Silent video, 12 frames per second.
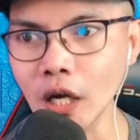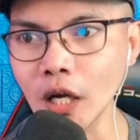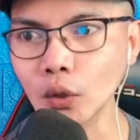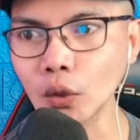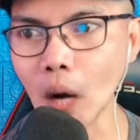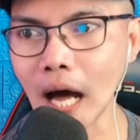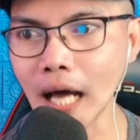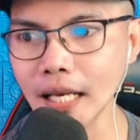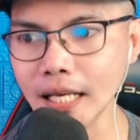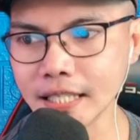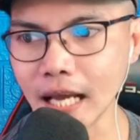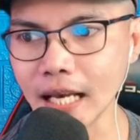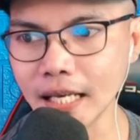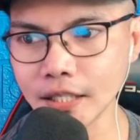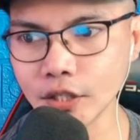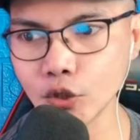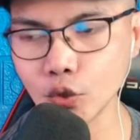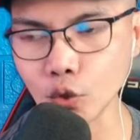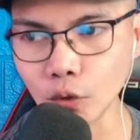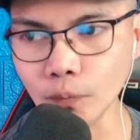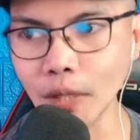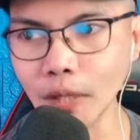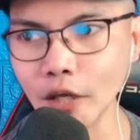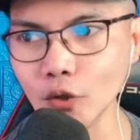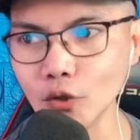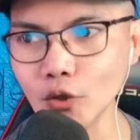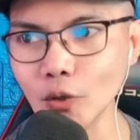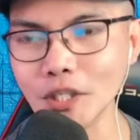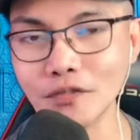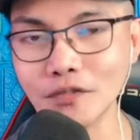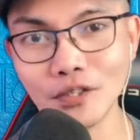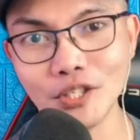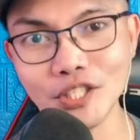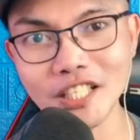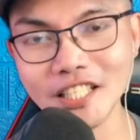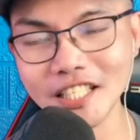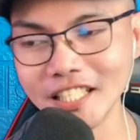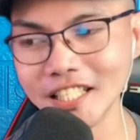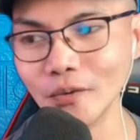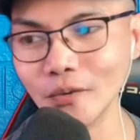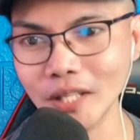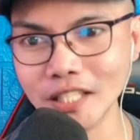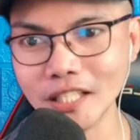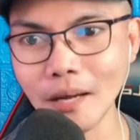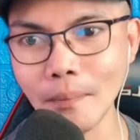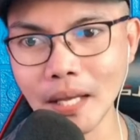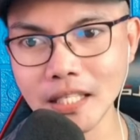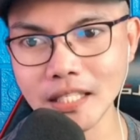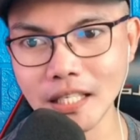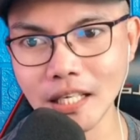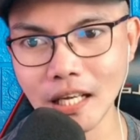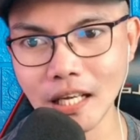So Alex Sob, thank you so much for suggesting with this amazing